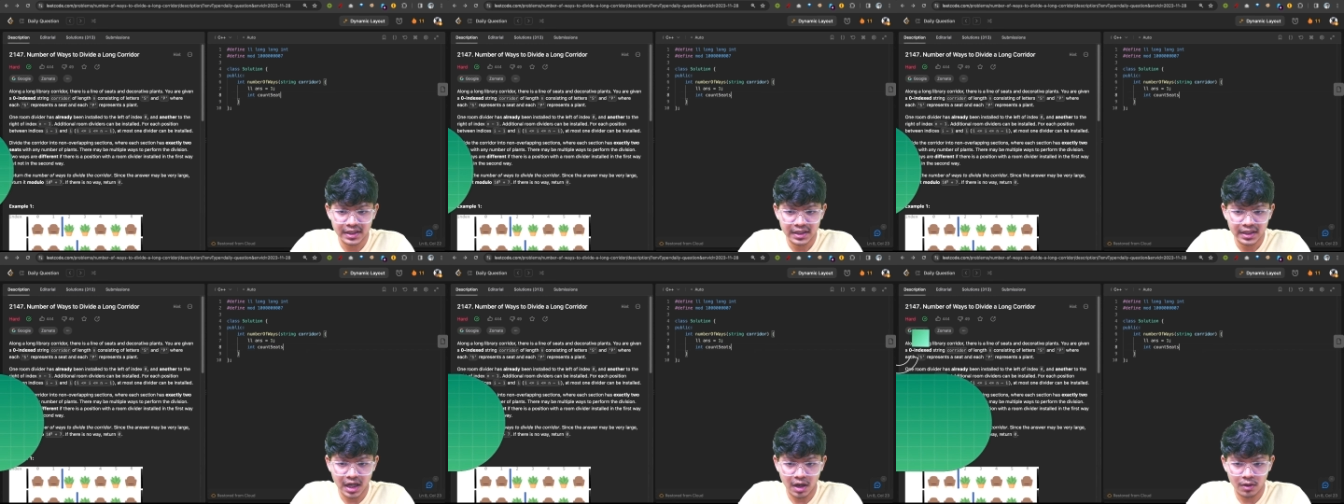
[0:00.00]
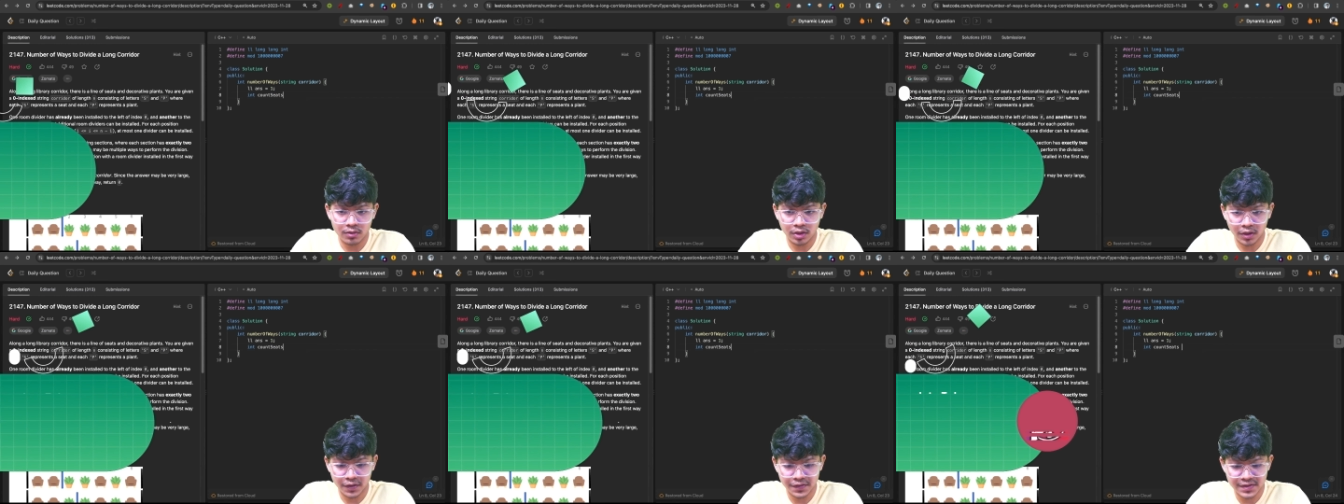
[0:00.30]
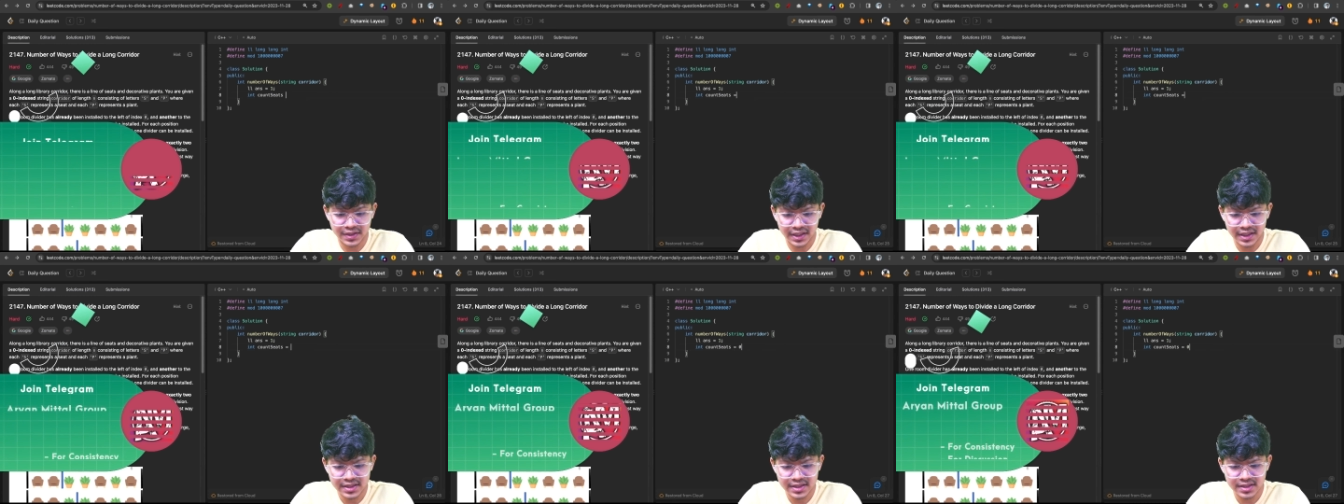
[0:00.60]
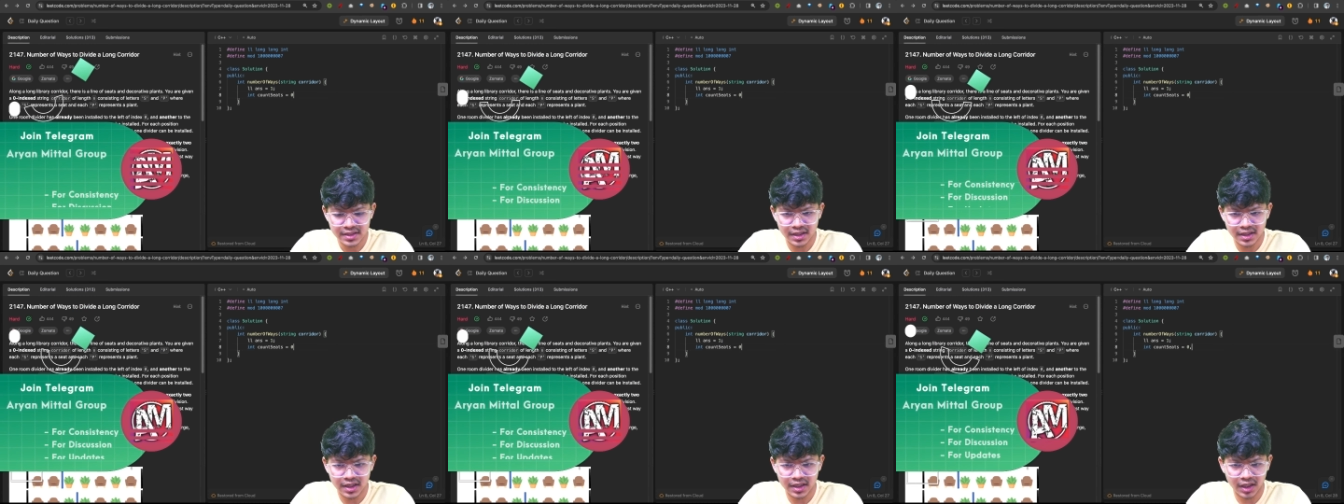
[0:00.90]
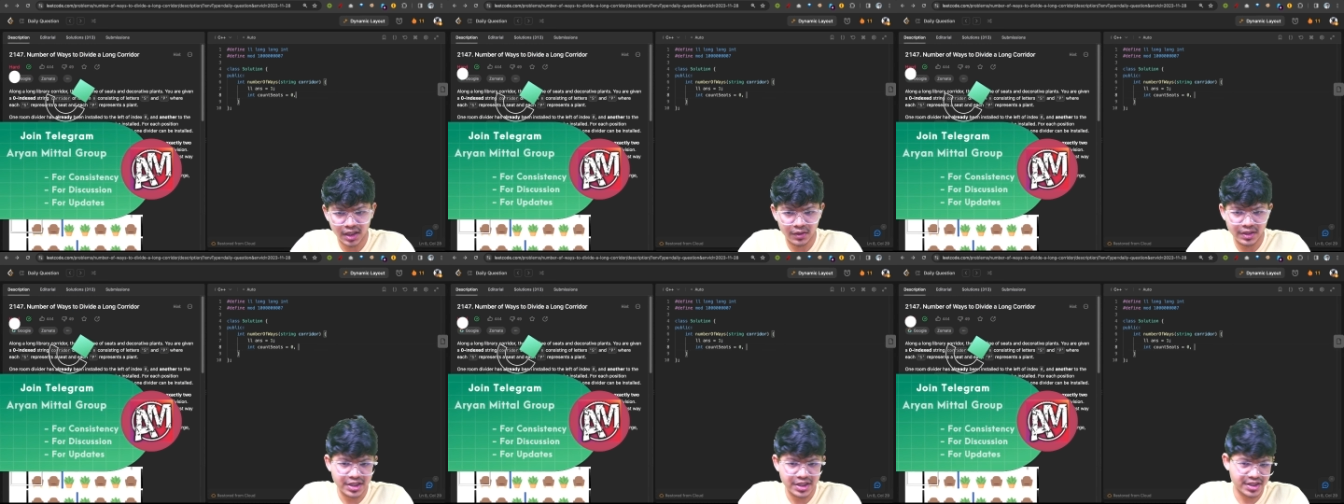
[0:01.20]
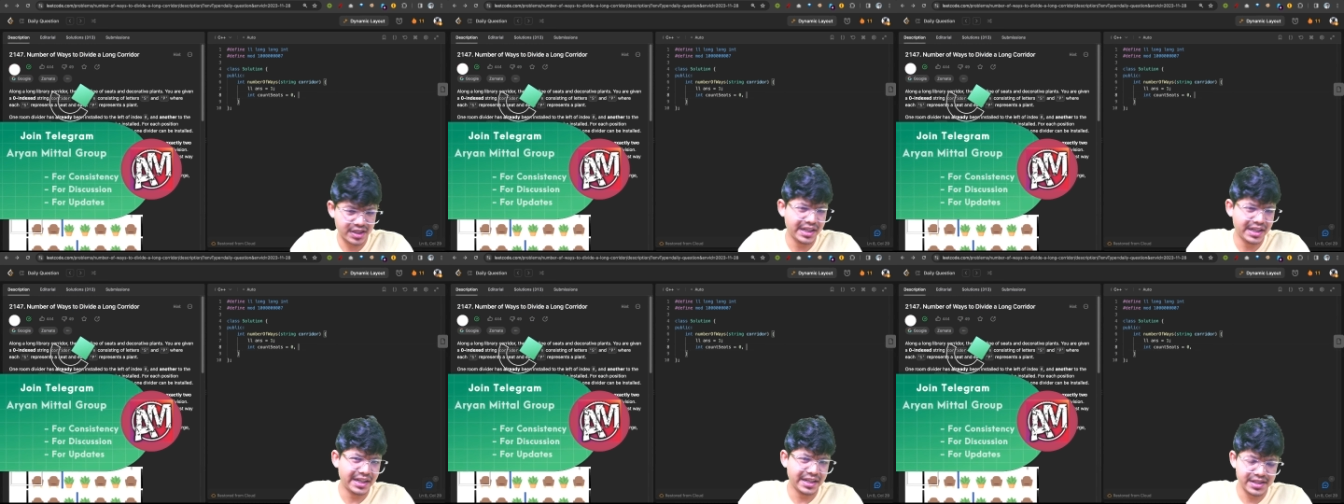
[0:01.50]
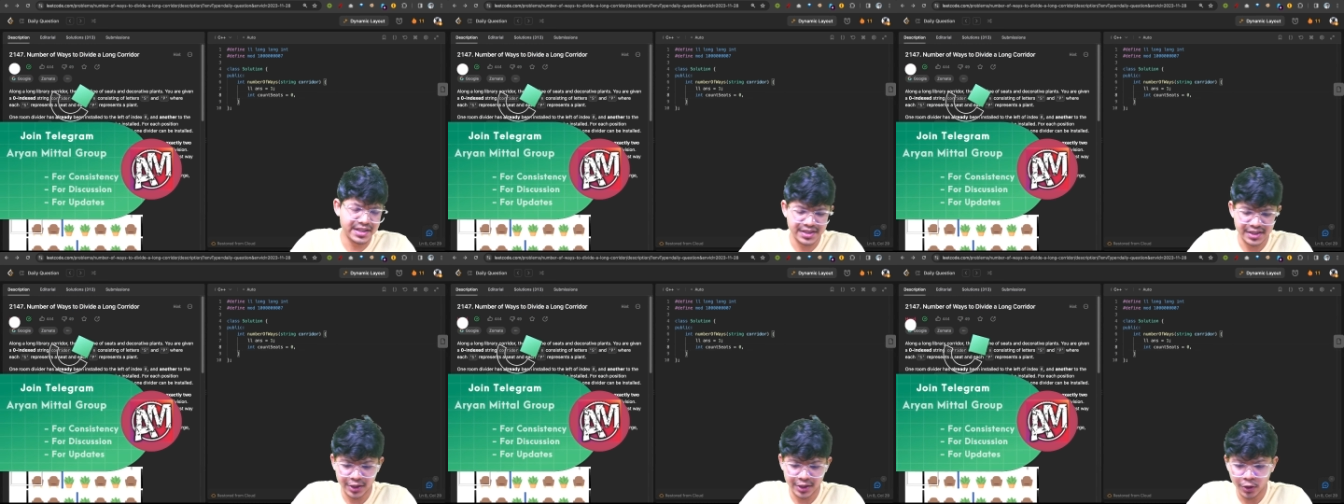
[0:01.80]
Count of seats. Now initially it
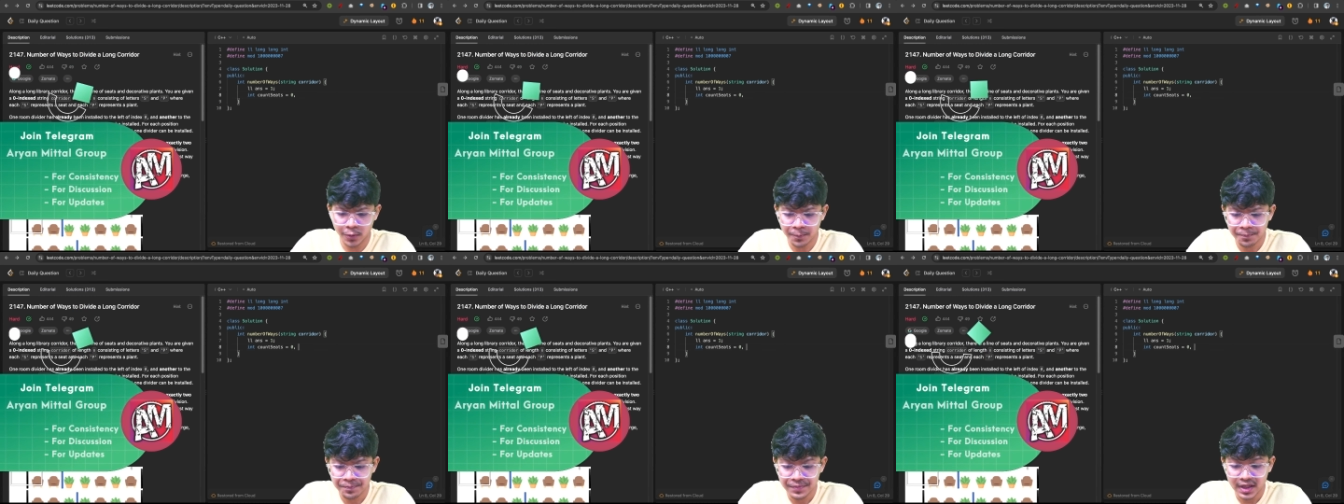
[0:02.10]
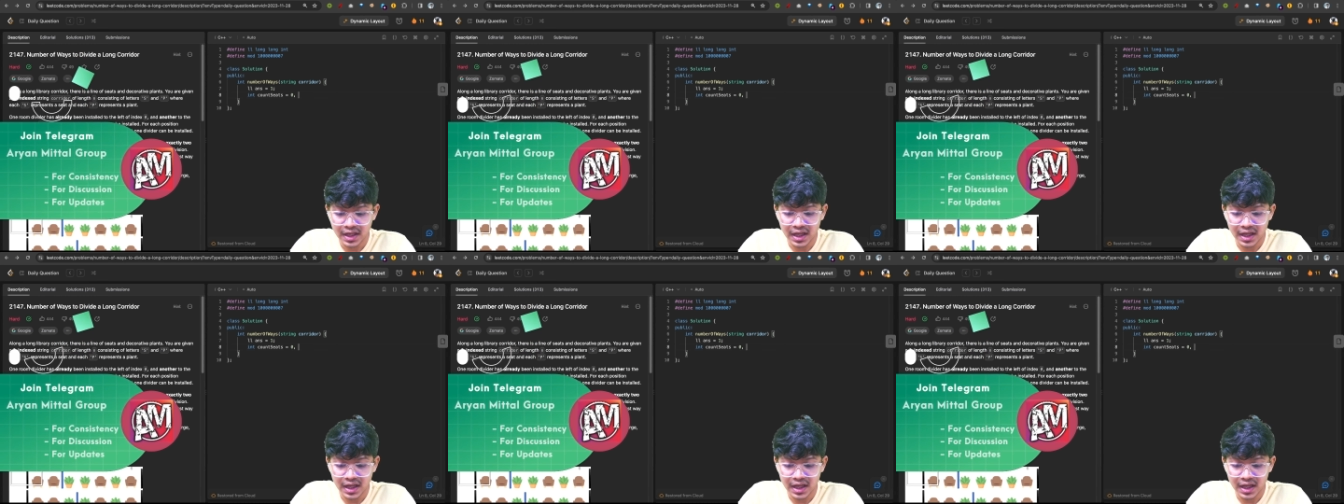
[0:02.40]
is 0,